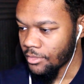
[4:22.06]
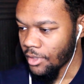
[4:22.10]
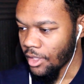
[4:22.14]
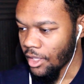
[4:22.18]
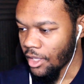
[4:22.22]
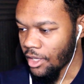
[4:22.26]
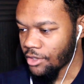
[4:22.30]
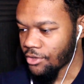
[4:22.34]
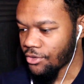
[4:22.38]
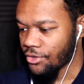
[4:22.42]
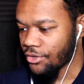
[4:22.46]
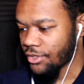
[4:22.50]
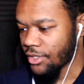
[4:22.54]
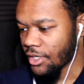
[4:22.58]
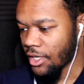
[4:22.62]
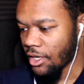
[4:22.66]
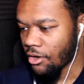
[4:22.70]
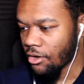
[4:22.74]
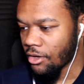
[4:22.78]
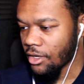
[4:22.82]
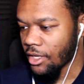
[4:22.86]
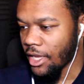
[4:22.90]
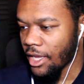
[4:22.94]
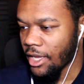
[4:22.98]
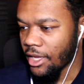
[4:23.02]
Interesting,
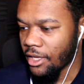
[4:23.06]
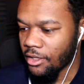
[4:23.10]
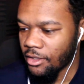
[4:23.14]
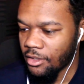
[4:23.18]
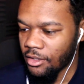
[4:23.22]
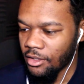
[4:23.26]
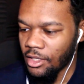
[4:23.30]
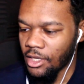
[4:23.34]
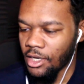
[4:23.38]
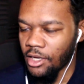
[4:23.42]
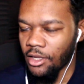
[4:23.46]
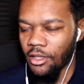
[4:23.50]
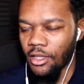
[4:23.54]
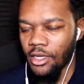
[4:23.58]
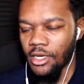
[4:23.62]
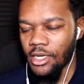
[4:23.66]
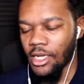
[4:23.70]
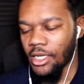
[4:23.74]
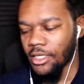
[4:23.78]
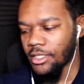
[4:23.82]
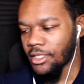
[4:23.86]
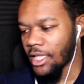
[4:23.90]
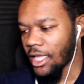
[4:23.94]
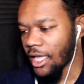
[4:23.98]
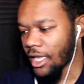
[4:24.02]
okay. Look look at
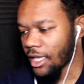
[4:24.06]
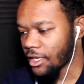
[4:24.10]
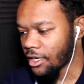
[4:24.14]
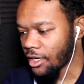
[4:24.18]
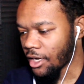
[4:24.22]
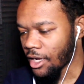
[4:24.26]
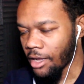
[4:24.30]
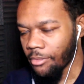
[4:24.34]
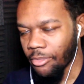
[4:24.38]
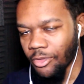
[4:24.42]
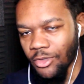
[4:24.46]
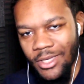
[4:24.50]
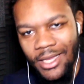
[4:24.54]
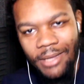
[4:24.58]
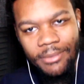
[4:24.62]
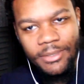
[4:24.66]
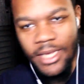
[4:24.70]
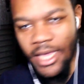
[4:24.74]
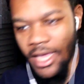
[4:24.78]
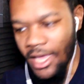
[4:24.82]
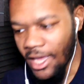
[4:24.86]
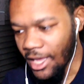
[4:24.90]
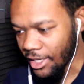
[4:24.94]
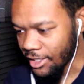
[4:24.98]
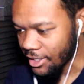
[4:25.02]
us thinking a couple steps
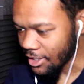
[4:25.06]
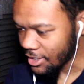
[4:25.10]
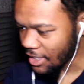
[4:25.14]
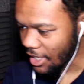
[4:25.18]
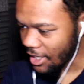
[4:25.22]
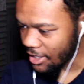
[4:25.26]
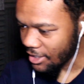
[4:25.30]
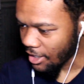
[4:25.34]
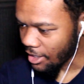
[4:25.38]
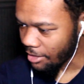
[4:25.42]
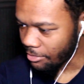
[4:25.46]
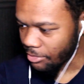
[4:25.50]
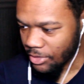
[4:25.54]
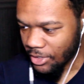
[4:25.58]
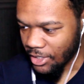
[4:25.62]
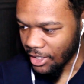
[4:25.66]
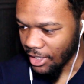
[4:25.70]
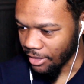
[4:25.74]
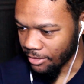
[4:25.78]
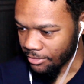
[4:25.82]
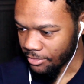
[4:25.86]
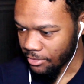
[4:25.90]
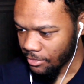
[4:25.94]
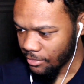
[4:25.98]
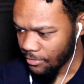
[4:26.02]
ahead. Just stay a couple
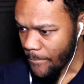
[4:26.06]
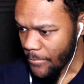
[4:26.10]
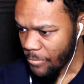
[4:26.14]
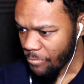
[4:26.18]
steps.